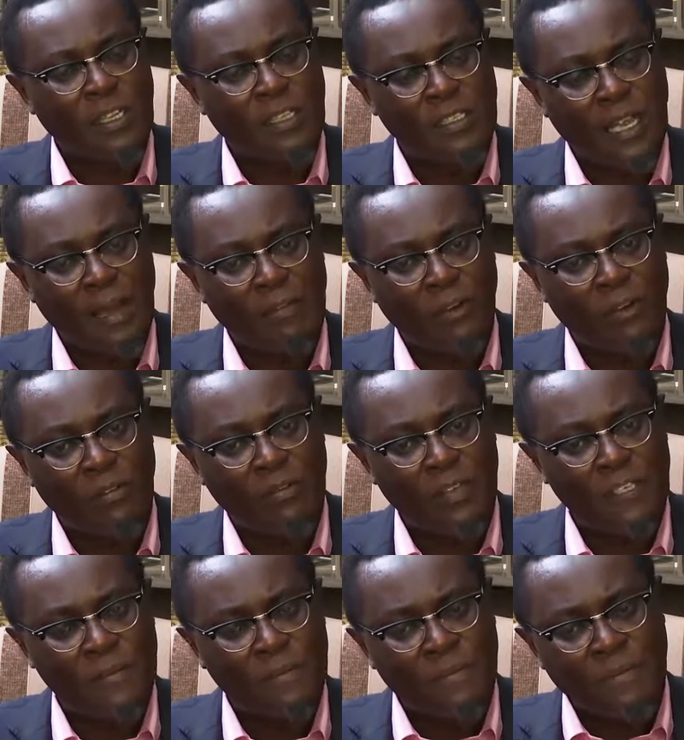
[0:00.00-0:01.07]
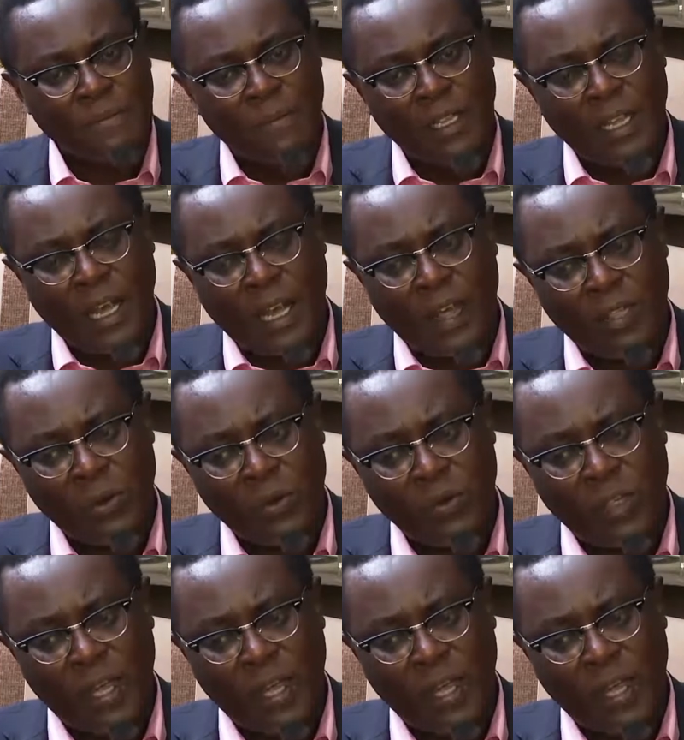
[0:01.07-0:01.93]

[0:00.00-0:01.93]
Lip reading: his term in office through